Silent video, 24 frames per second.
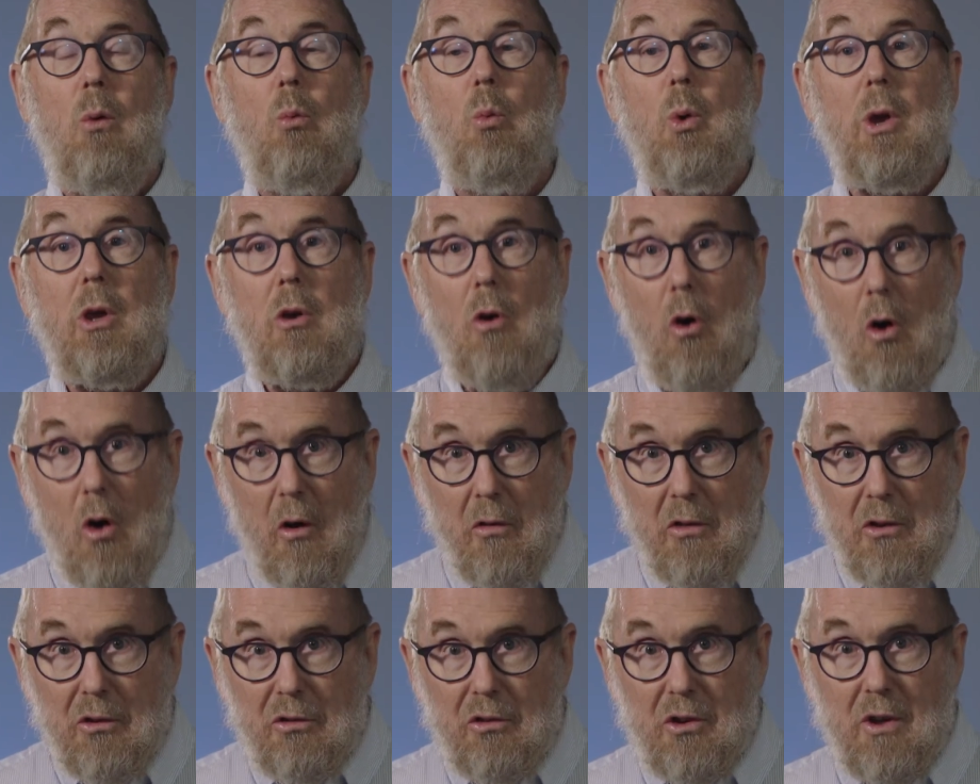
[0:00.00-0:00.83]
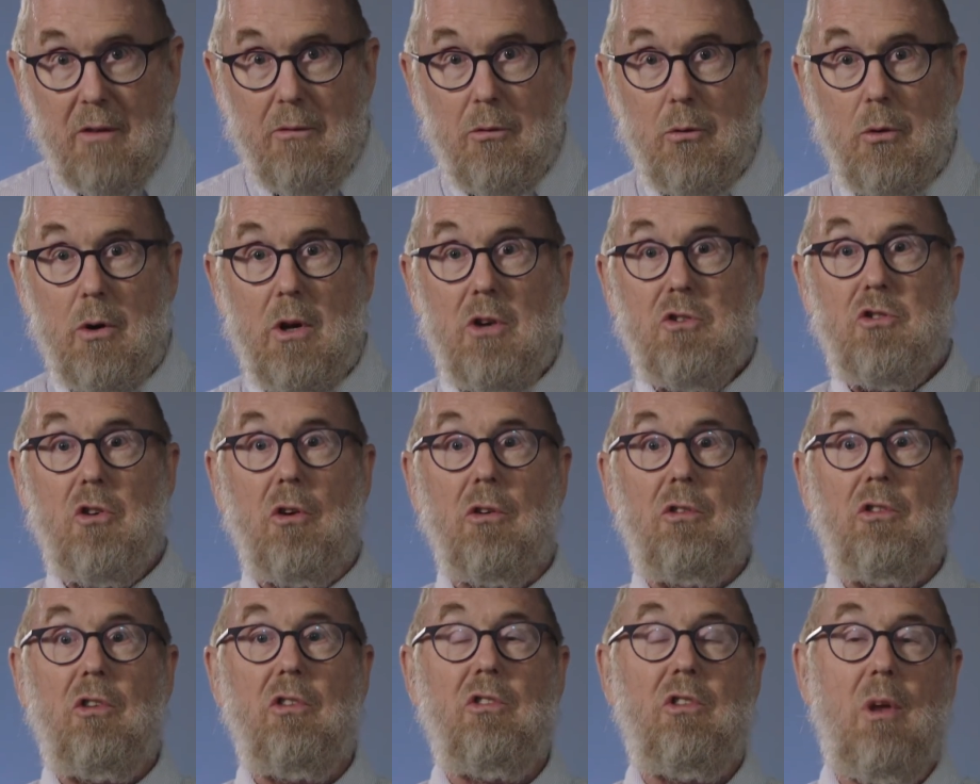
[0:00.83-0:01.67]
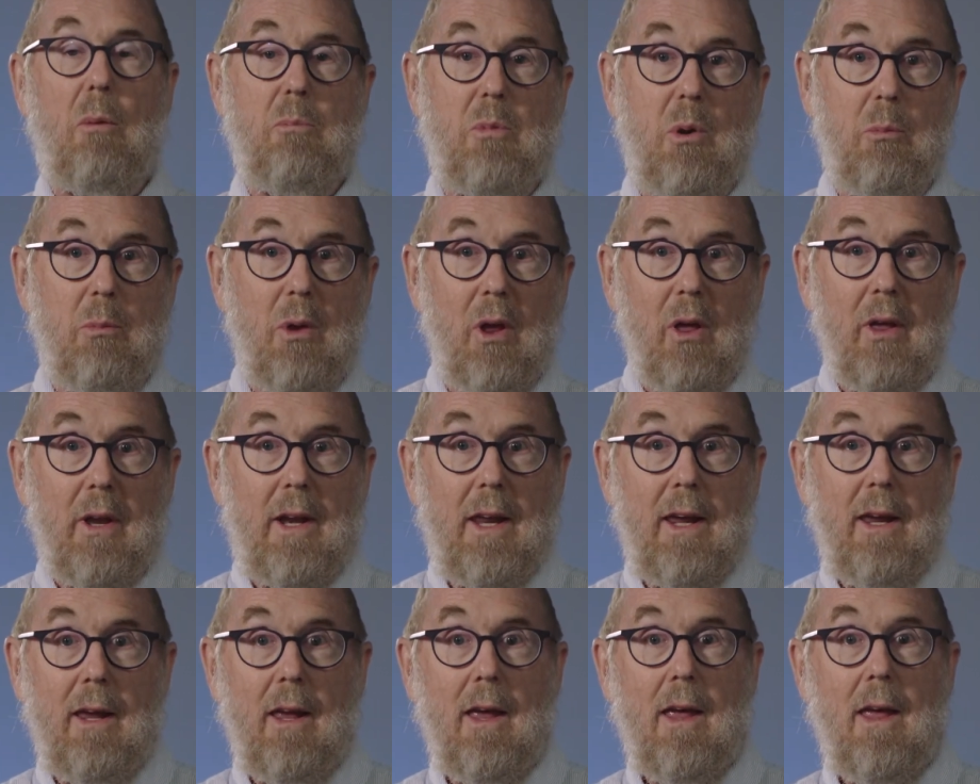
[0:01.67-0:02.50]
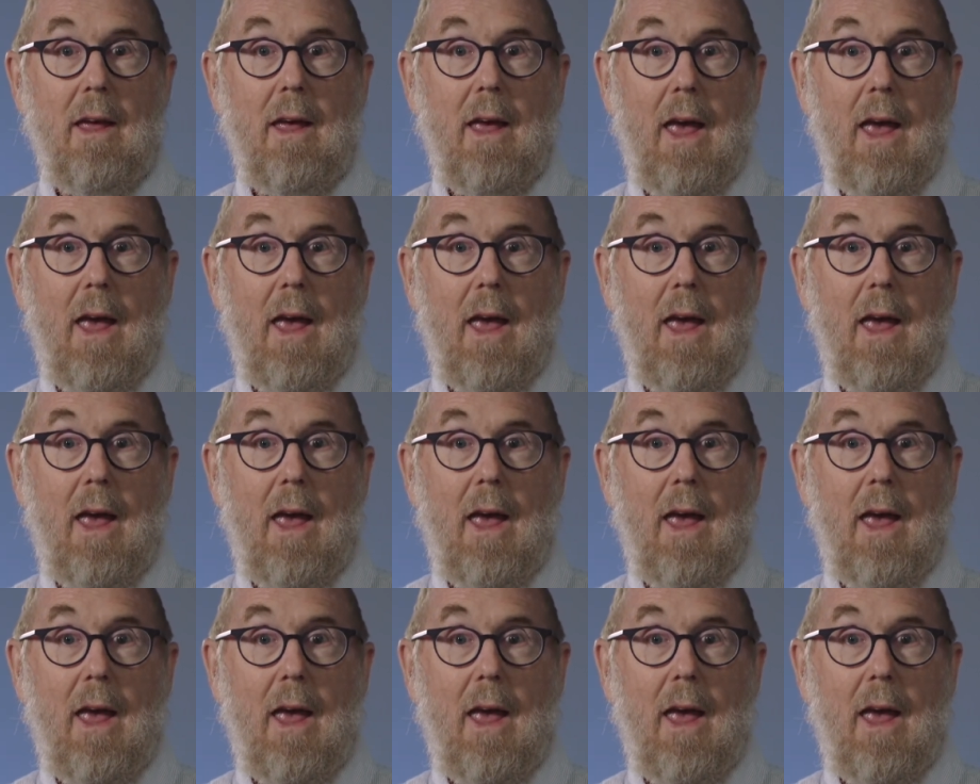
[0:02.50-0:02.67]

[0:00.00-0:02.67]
We call this differential susceptibility,